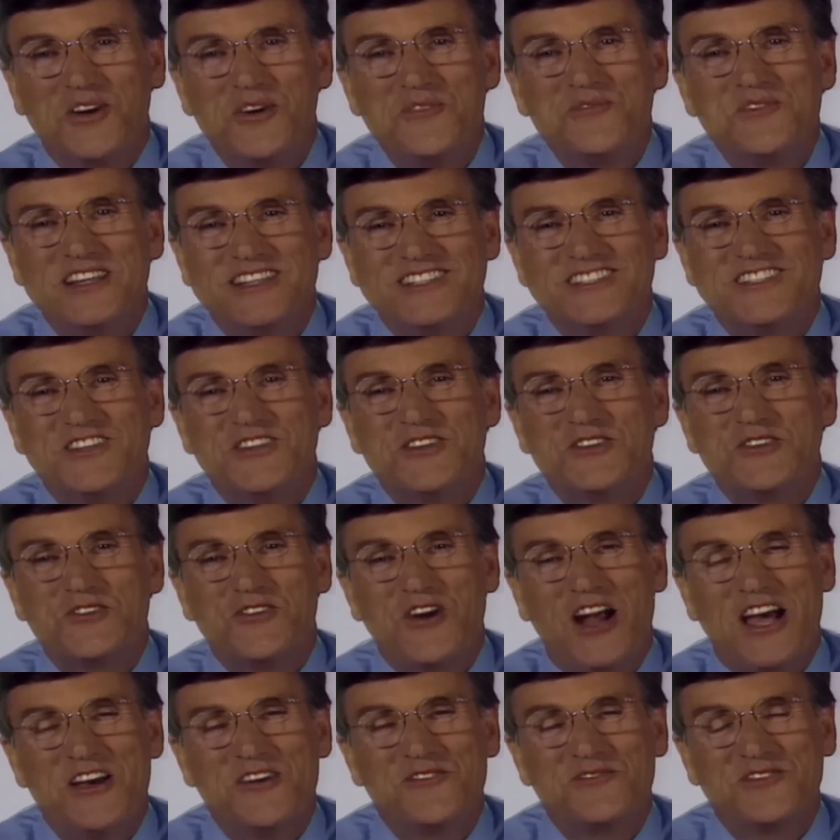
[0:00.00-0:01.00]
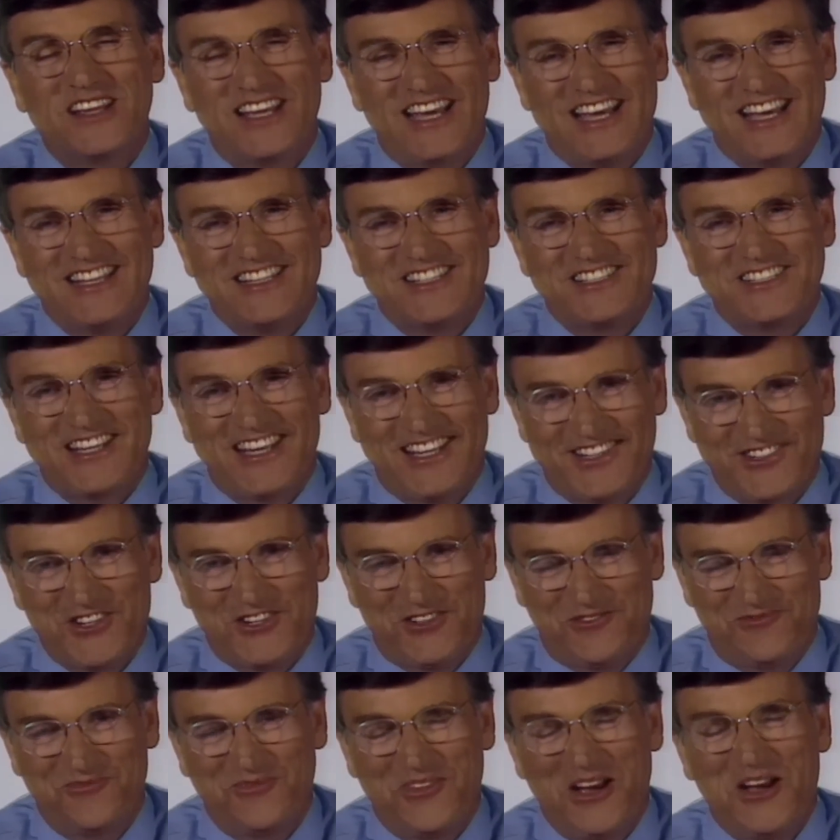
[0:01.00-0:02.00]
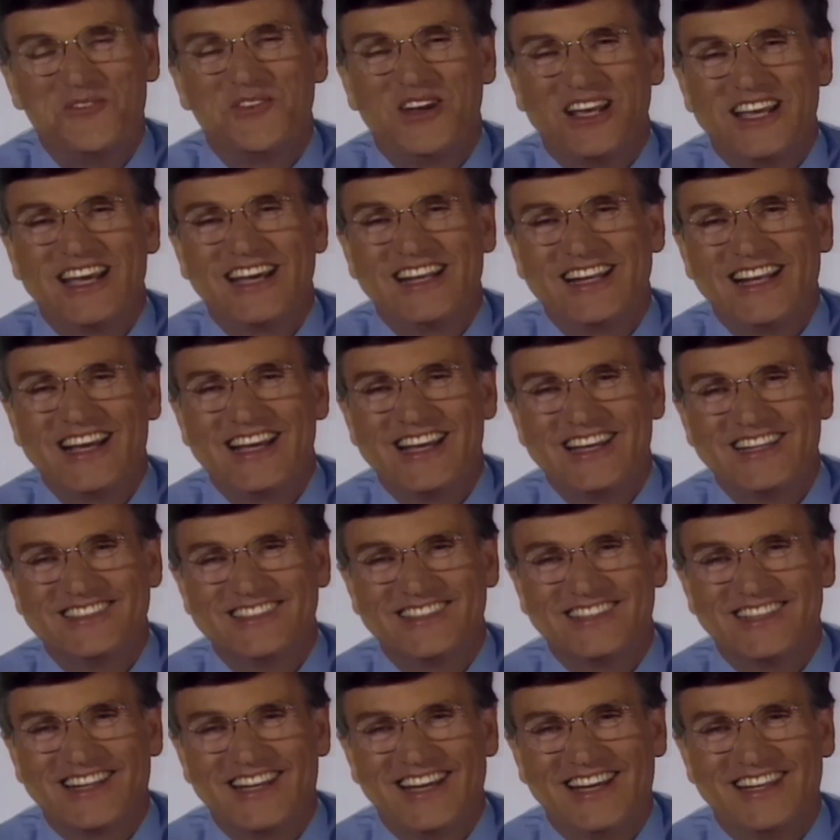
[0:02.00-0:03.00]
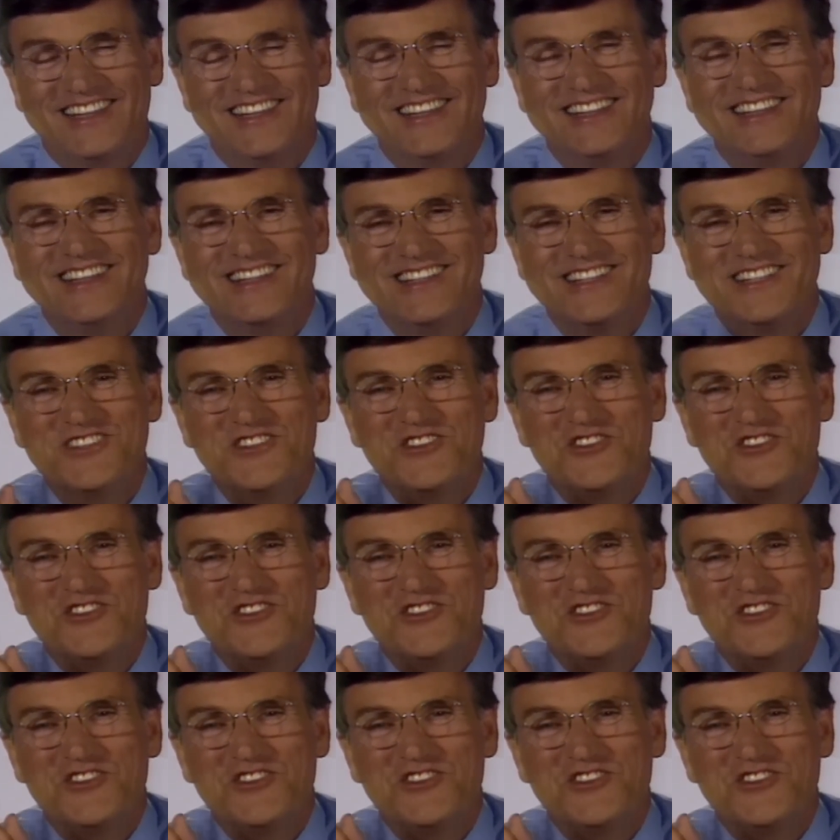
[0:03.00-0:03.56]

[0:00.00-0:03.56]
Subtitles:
welcome to Graham Kerr's Kitchen, where we get our heads together